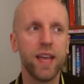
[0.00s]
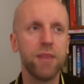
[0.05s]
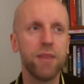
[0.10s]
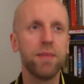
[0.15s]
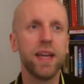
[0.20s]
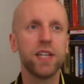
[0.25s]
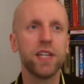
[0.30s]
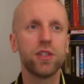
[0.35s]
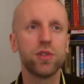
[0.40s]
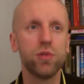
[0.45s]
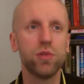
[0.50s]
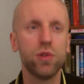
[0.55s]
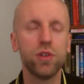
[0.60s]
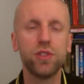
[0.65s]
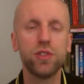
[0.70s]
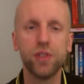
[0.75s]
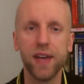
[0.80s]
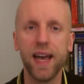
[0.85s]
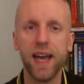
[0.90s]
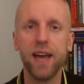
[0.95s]
made sure
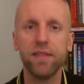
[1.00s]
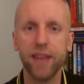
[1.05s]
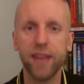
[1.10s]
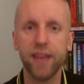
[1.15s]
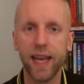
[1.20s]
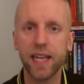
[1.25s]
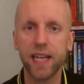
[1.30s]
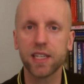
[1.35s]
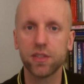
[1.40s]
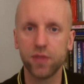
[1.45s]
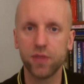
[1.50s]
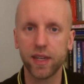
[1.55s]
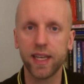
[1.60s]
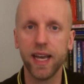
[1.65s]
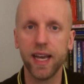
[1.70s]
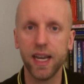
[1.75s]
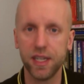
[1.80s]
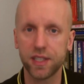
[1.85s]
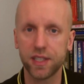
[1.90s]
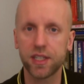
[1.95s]
to have extra
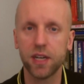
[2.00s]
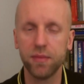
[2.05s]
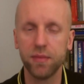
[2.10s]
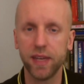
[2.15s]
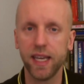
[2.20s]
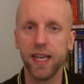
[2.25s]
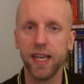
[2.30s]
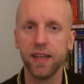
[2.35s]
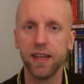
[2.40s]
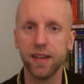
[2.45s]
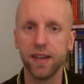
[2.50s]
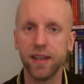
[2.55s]
cash coming in,